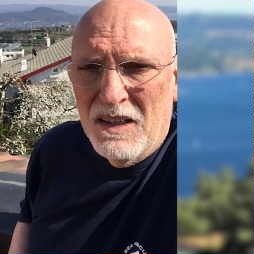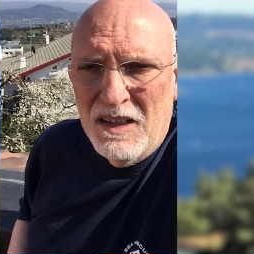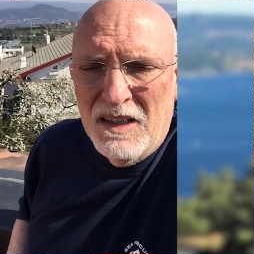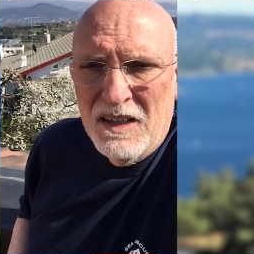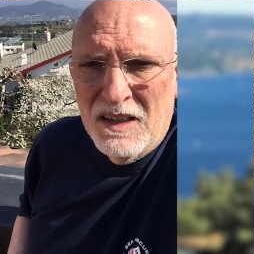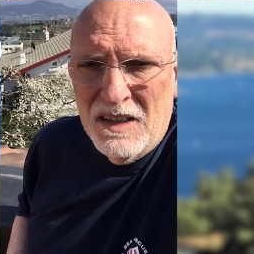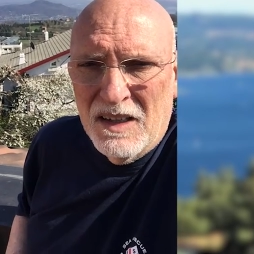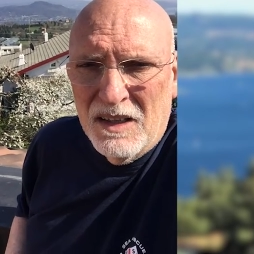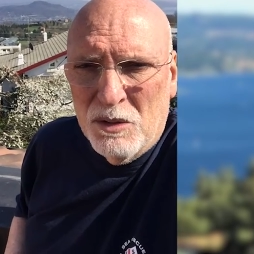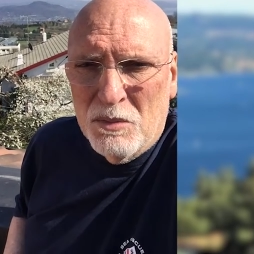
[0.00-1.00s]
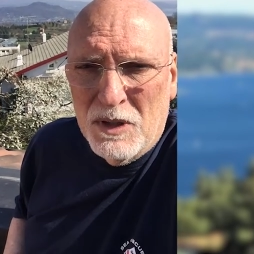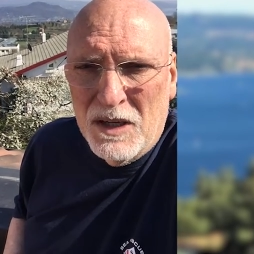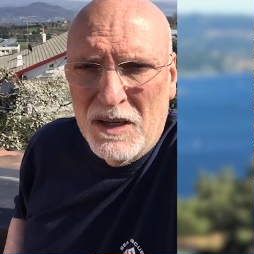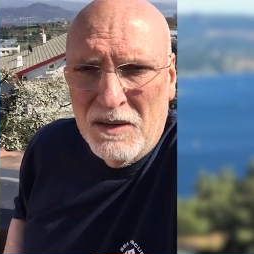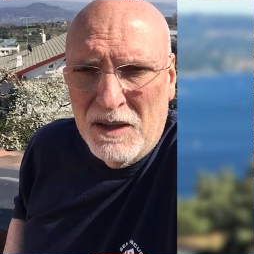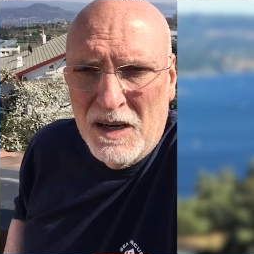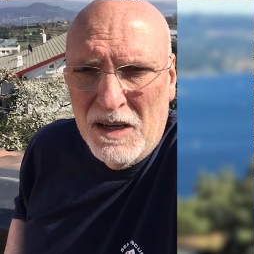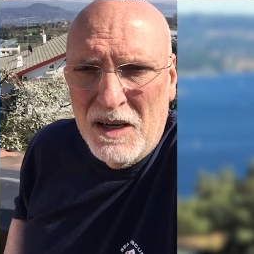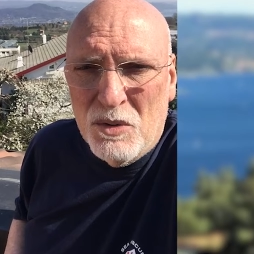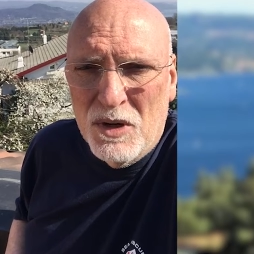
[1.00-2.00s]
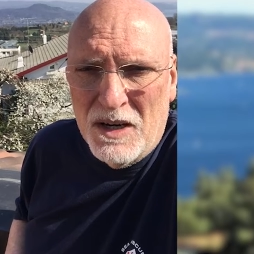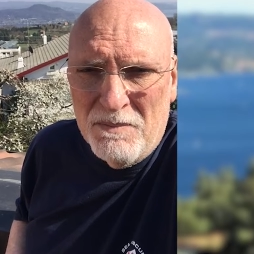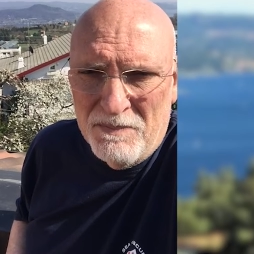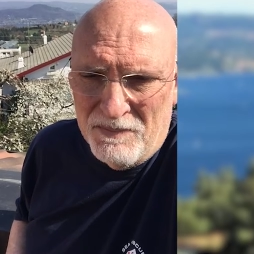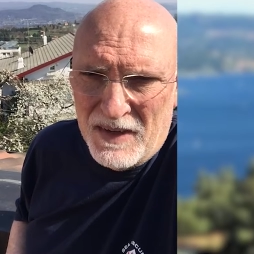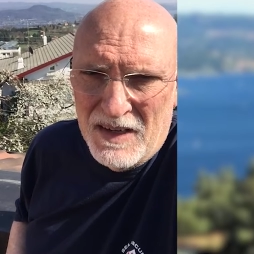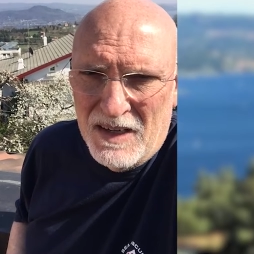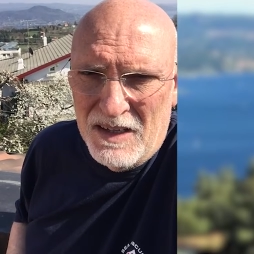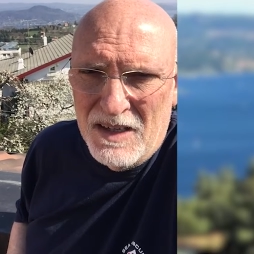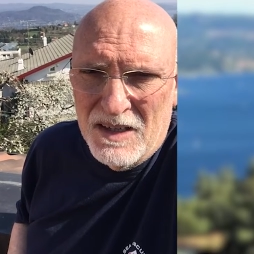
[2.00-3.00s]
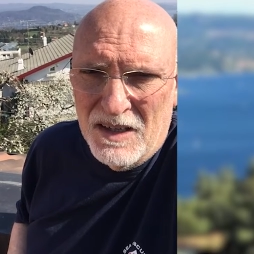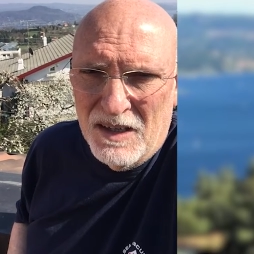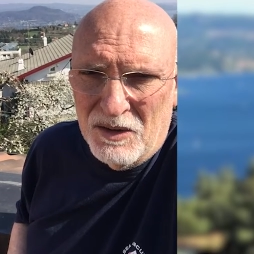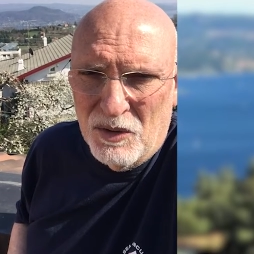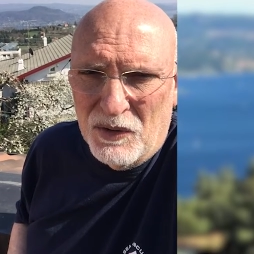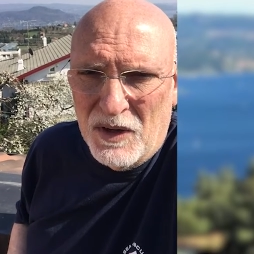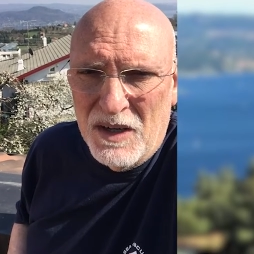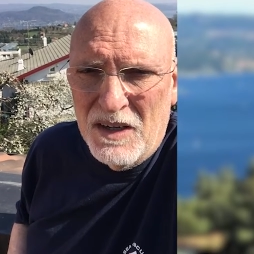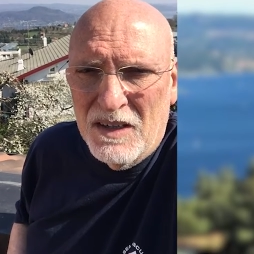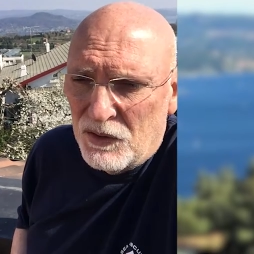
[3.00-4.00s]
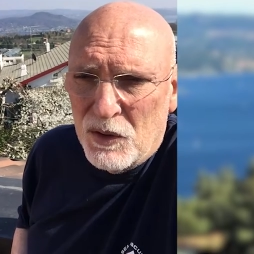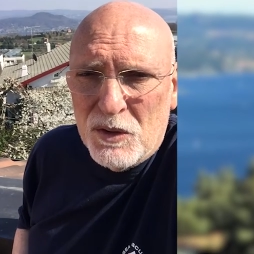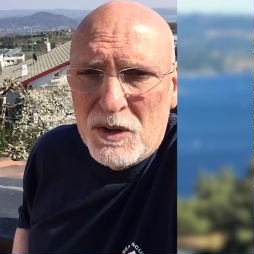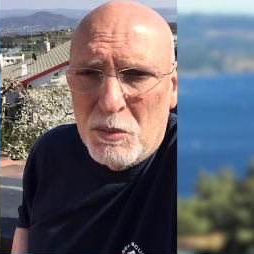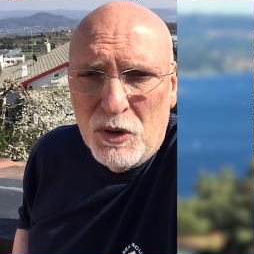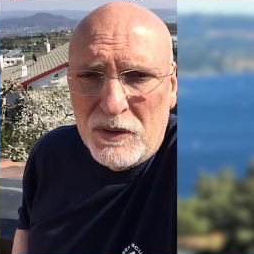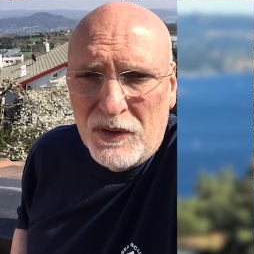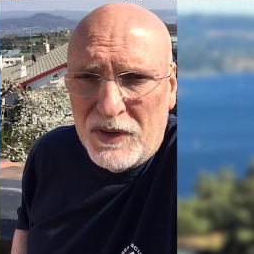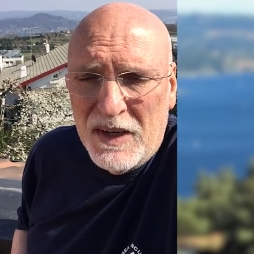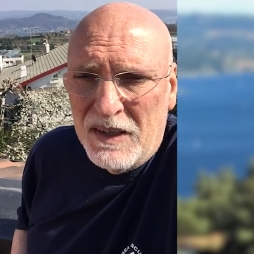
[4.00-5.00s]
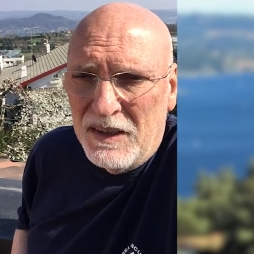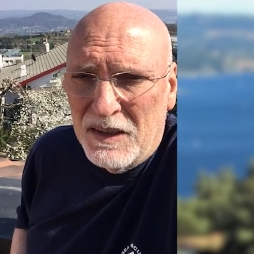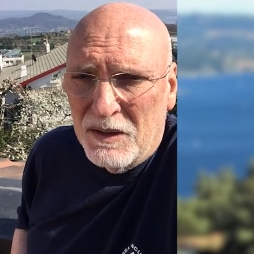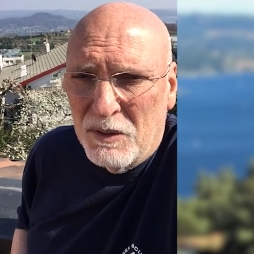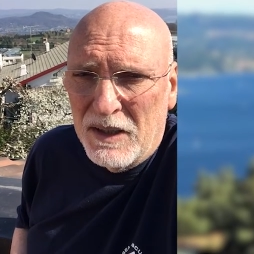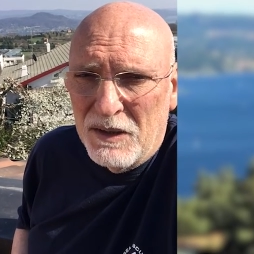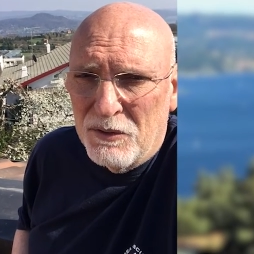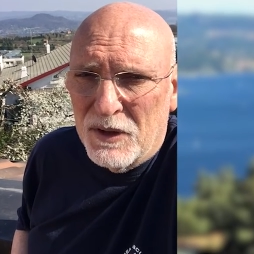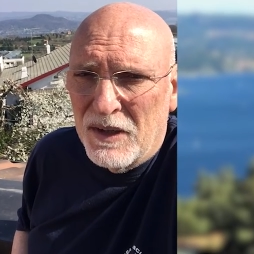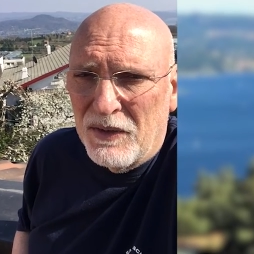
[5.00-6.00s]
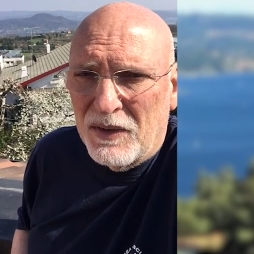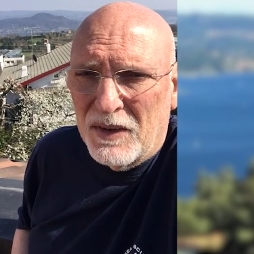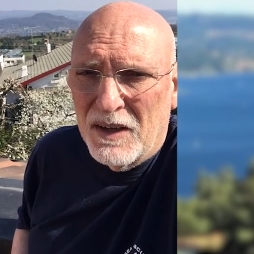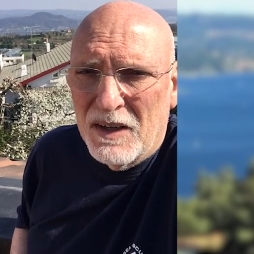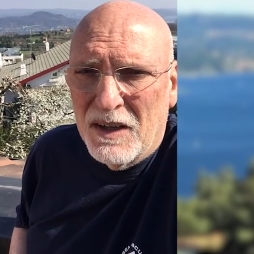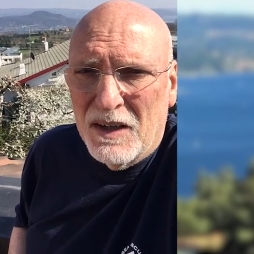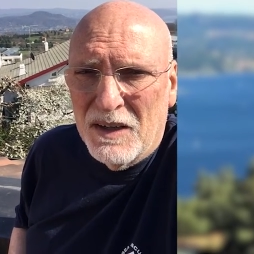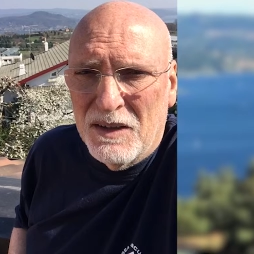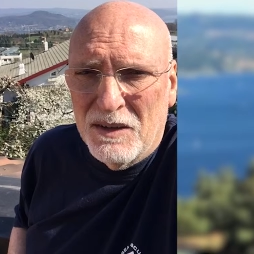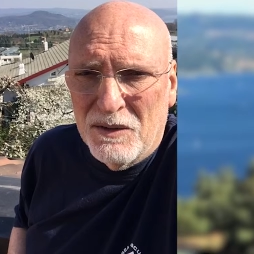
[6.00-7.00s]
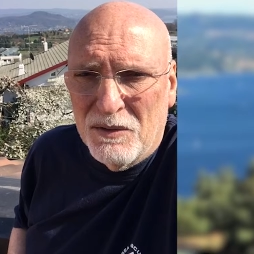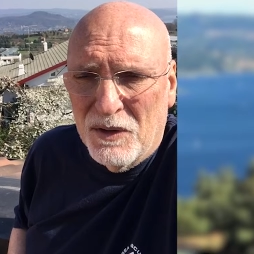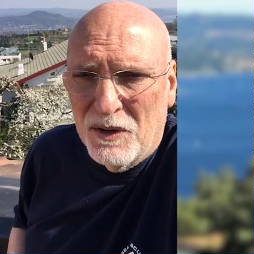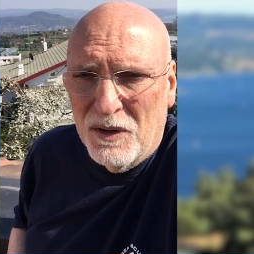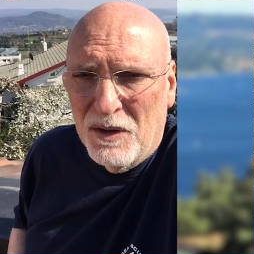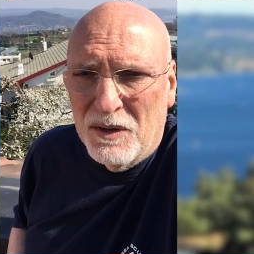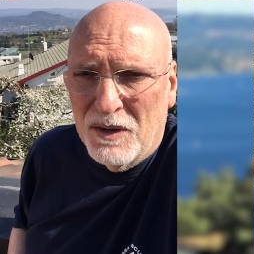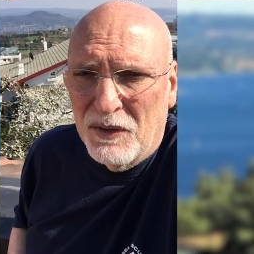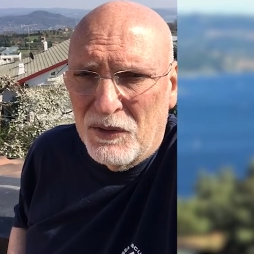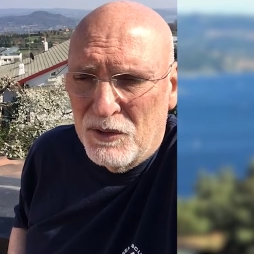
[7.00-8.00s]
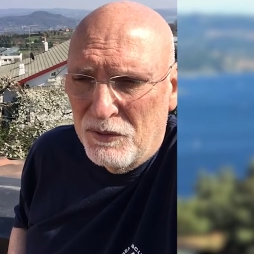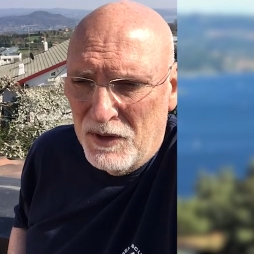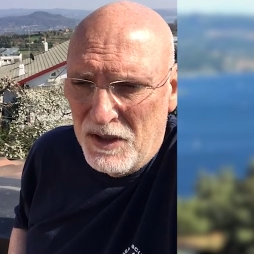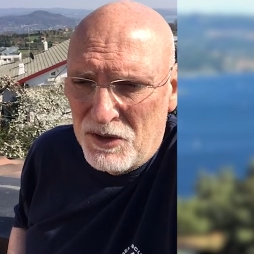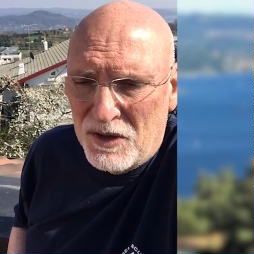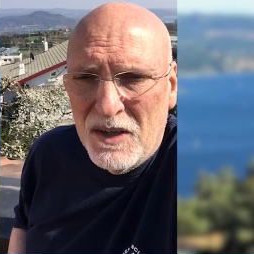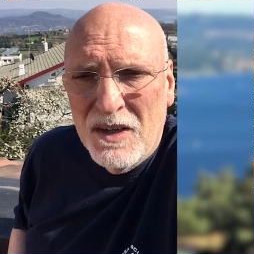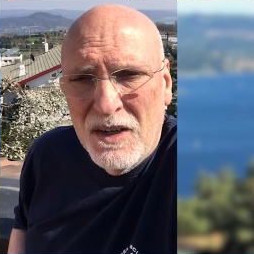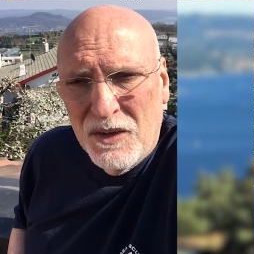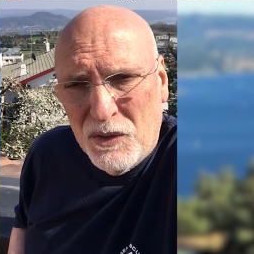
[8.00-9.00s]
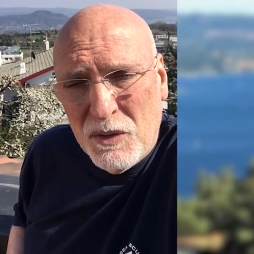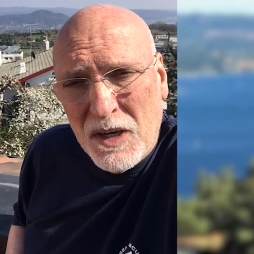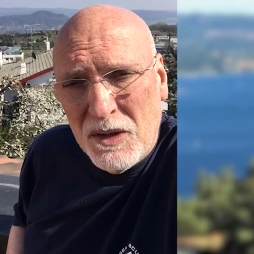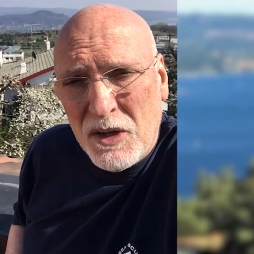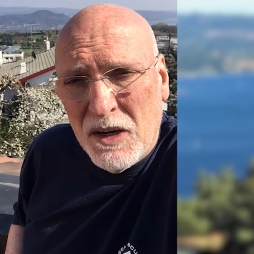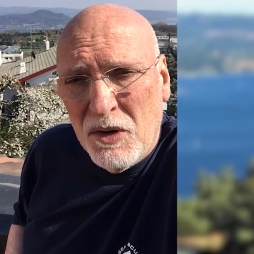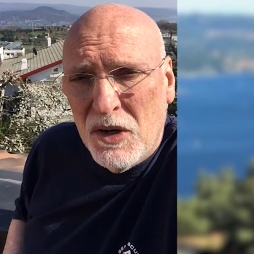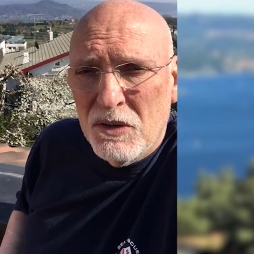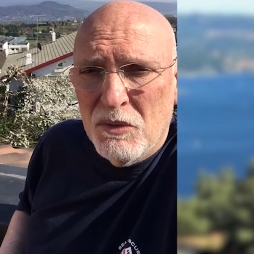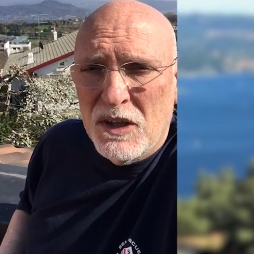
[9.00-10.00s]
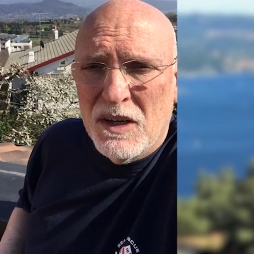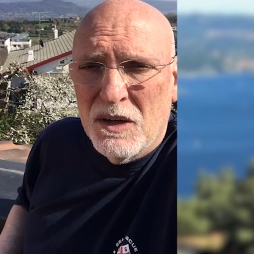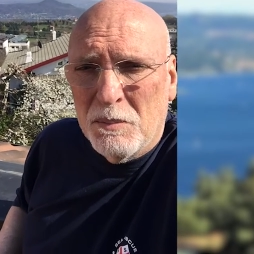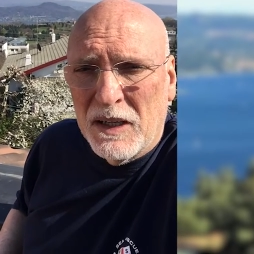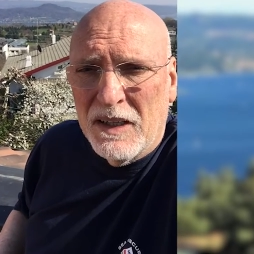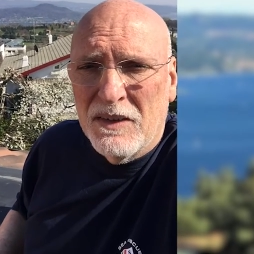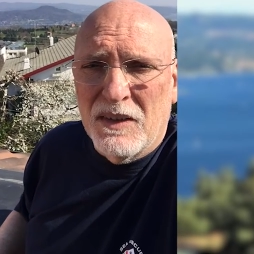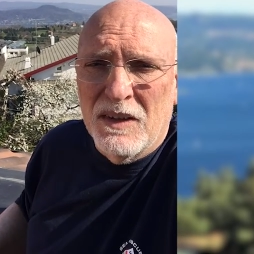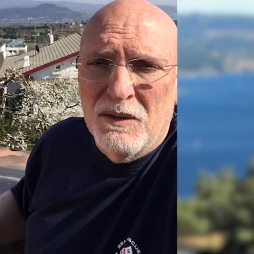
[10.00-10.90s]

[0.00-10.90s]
in Liguria, near Tuscany. So the boat is there waiting for us, for all this to finish, so we can carry on with our plans.